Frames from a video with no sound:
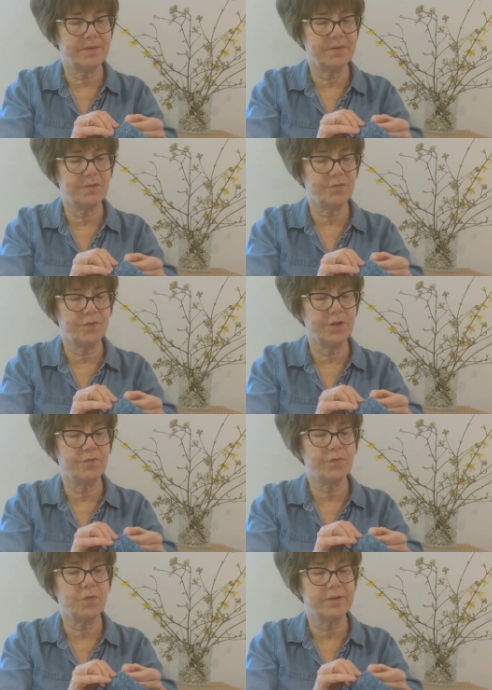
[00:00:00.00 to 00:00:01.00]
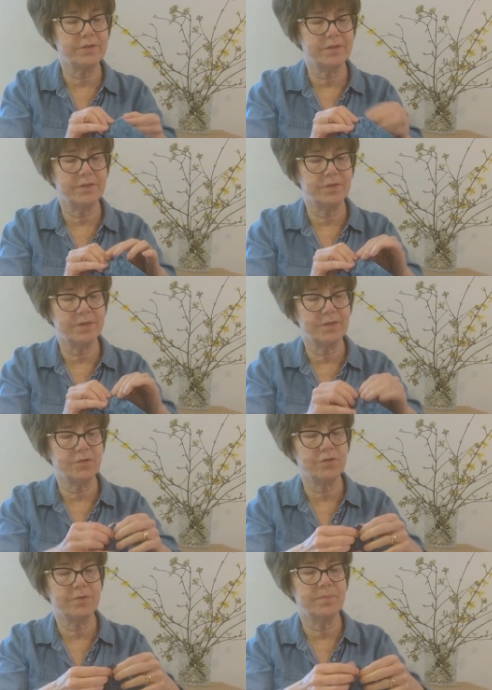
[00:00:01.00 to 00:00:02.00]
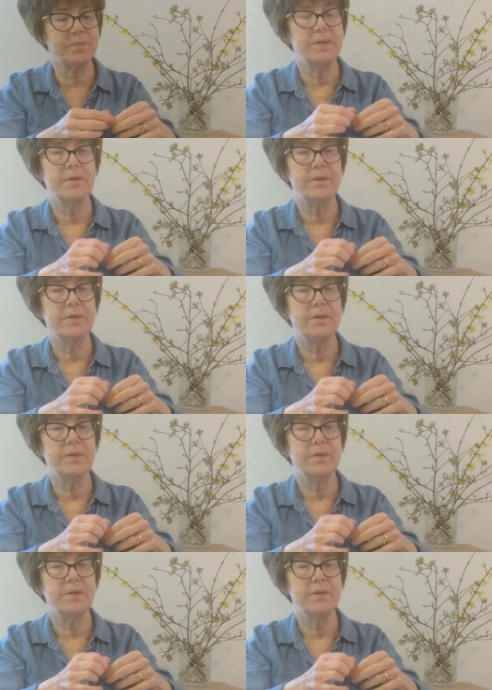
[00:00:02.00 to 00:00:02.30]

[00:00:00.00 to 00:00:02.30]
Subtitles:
It's reinforced, and you can trim